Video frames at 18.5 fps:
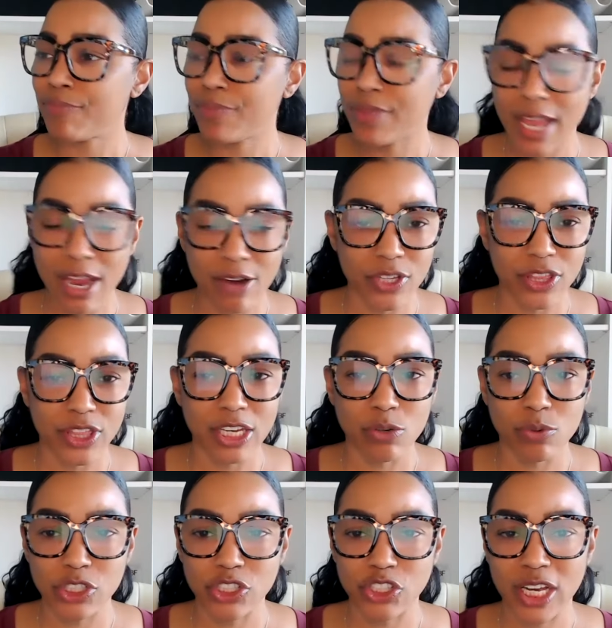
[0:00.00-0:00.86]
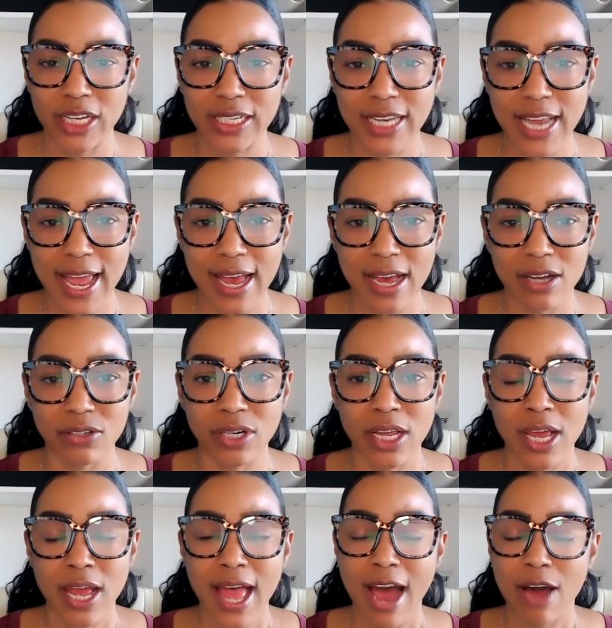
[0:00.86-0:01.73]
Everything was shut down.
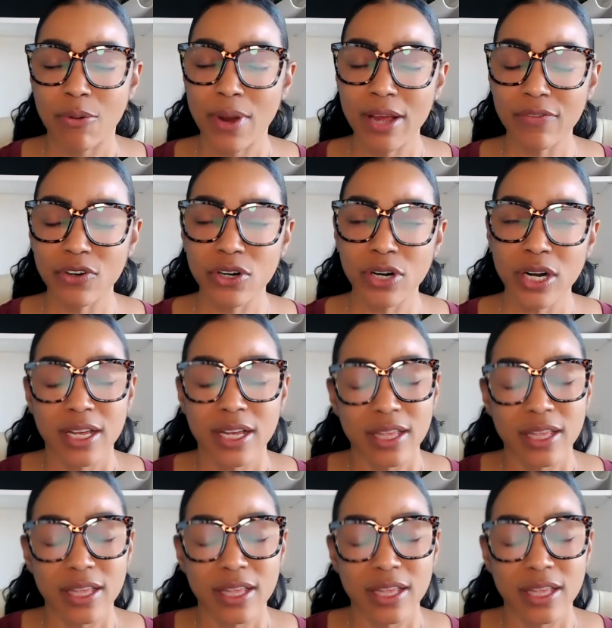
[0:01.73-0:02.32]
However,